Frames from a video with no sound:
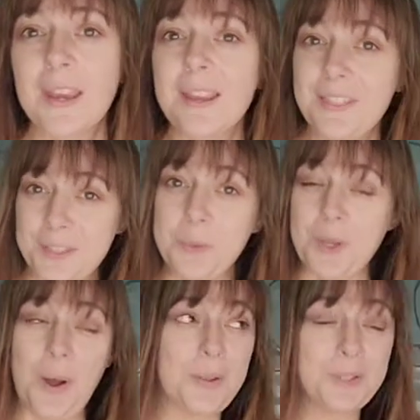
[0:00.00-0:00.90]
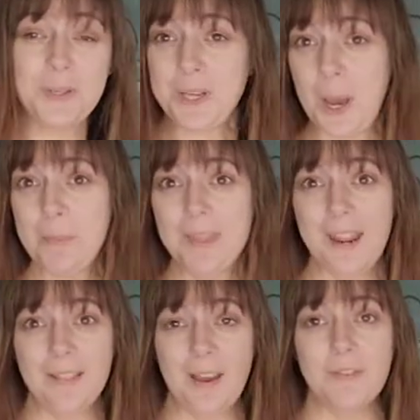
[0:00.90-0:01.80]
This was also a top that I
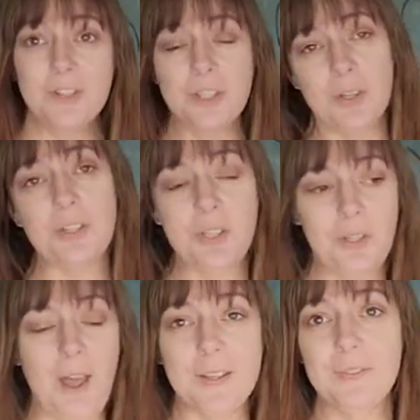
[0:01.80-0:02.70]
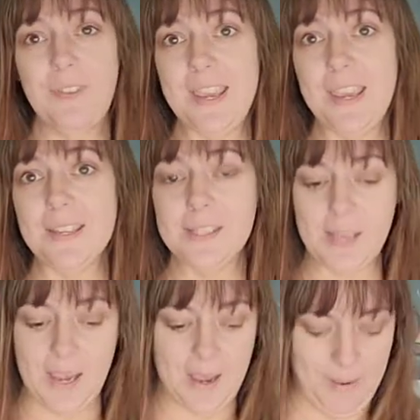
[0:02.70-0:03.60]
loved, took to Las Vegas.
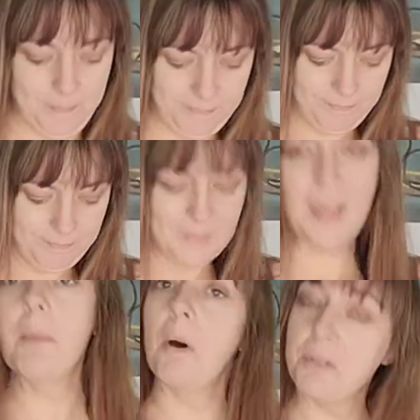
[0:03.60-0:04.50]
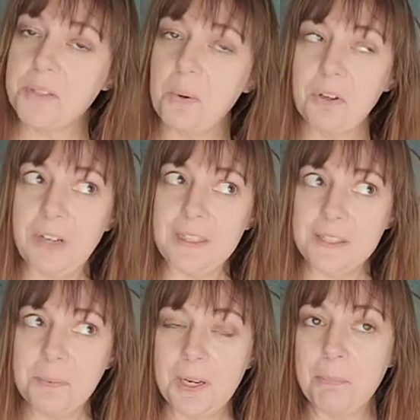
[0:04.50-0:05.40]
Um, I'm also ordering
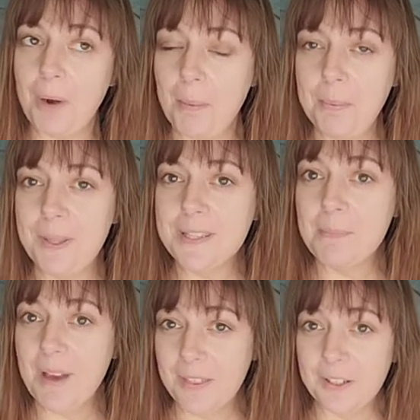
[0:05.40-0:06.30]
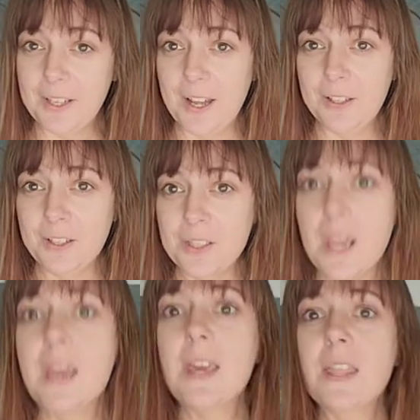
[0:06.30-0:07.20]
this one in probably some other colors.
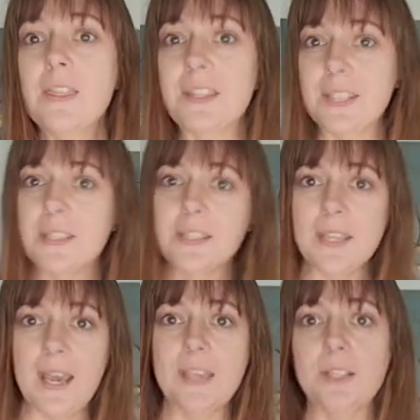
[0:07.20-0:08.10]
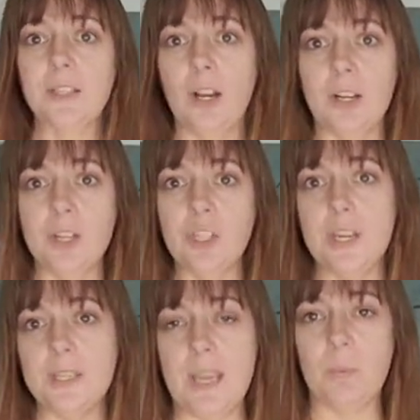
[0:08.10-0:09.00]
This is a size large. It
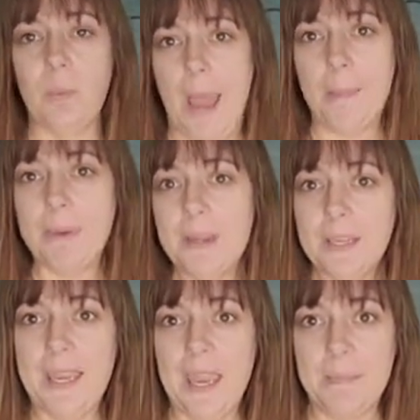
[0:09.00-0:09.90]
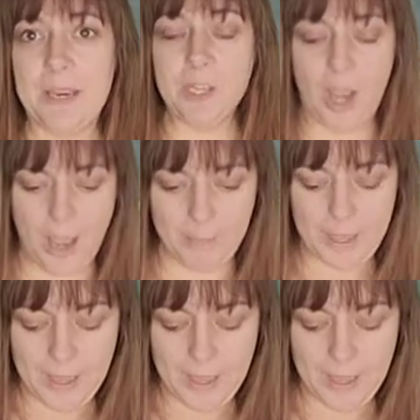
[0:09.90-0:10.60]
is a wrap cami top.